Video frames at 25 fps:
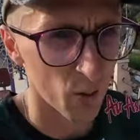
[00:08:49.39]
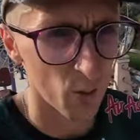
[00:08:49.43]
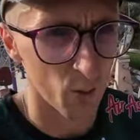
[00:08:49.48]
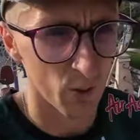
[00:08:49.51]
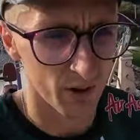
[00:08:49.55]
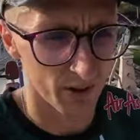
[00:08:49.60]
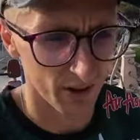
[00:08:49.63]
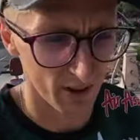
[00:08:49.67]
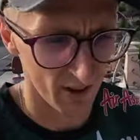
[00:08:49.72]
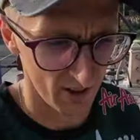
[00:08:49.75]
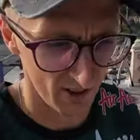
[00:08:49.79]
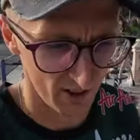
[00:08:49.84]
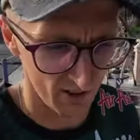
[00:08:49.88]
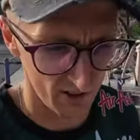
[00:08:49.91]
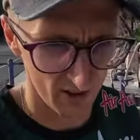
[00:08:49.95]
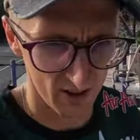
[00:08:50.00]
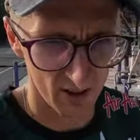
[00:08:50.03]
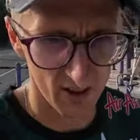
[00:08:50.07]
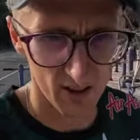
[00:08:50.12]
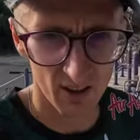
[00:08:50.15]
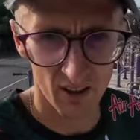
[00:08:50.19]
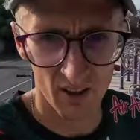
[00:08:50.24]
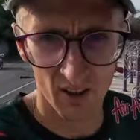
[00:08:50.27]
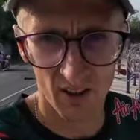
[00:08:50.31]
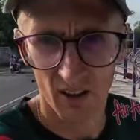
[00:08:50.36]
when they
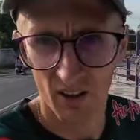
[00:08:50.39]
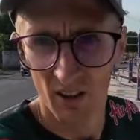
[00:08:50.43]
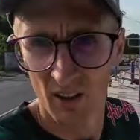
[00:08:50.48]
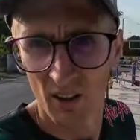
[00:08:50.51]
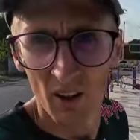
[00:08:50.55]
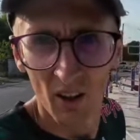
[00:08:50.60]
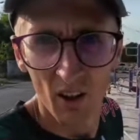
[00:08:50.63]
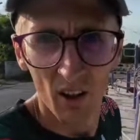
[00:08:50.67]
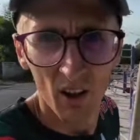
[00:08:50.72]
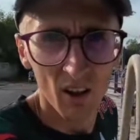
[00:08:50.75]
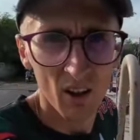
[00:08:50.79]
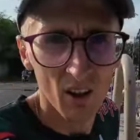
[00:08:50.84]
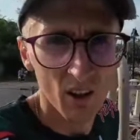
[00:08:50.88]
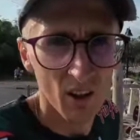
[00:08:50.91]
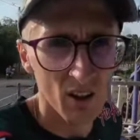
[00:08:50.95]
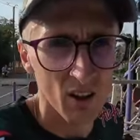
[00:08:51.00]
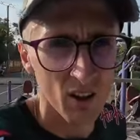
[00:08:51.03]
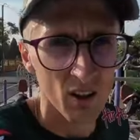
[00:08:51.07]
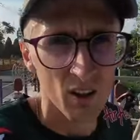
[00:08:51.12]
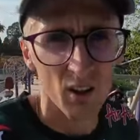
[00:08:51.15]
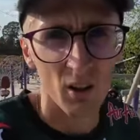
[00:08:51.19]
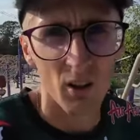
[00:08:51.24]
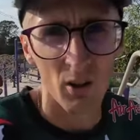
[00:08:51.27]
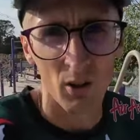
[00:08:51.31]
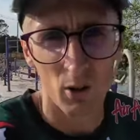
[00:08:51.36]

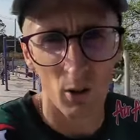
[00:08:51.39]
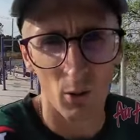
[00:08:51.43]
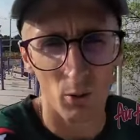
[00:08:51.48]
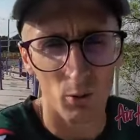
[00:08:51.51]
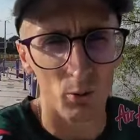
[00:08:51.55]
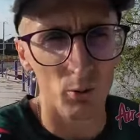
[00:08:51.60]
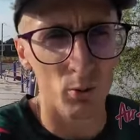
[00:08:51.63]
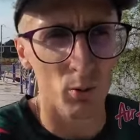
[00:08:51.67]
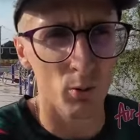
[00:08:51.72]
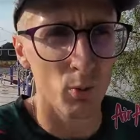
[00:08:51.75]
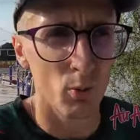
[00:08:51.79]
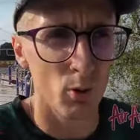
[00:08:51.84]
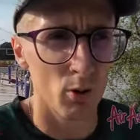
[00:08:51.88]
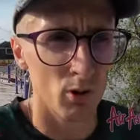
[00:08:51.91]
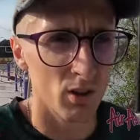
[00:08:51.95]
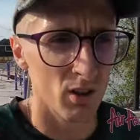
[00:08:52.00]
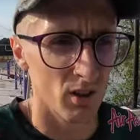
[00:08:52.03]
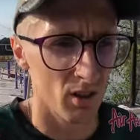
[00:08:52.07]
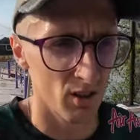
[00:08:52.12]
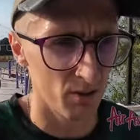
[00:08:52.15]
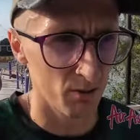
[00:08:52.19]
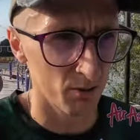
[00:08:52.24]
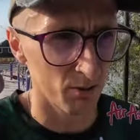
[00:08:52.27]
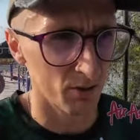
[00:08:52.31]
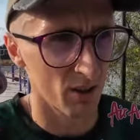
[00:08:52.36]
go to work
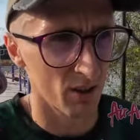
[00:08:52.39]
out